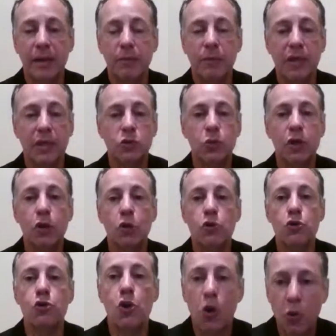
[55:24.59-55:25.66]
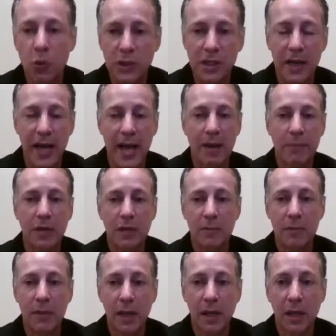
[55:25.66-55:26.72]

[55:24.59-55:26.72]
Because we don't know what's going to happen in May.